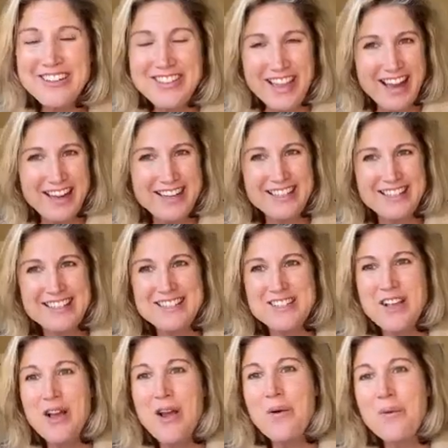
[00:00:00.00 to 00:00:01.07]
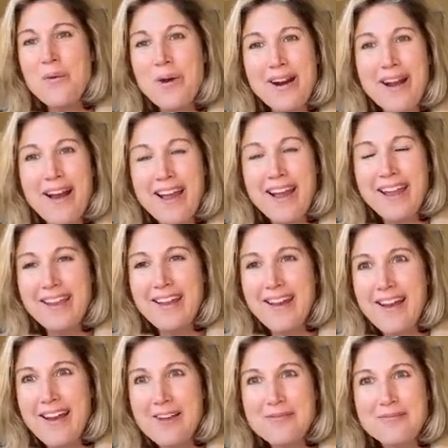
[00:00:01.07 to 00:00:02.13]
That is what I
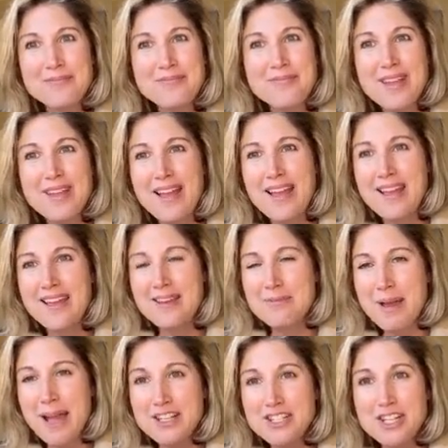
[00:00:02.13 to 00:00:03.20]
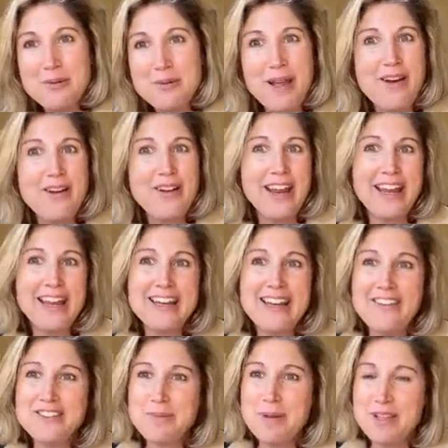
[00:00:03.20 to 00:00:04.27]
am passionate about and
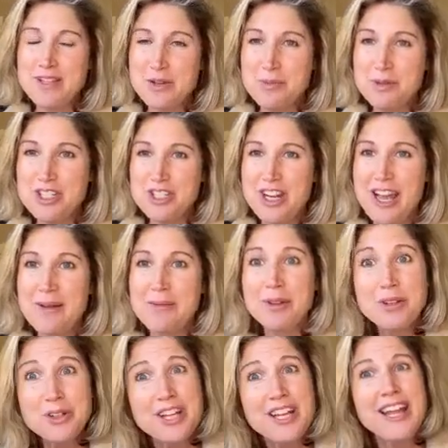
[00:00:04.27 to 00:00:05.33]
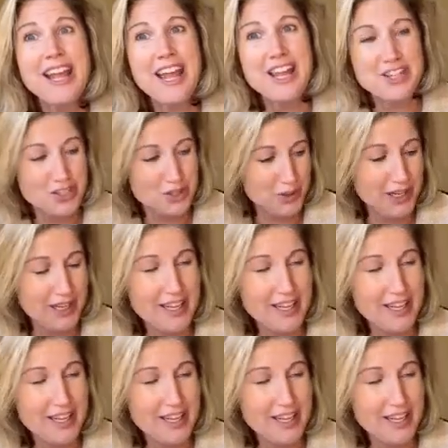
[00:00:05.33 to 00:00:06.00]
have spent so much time learning and doing.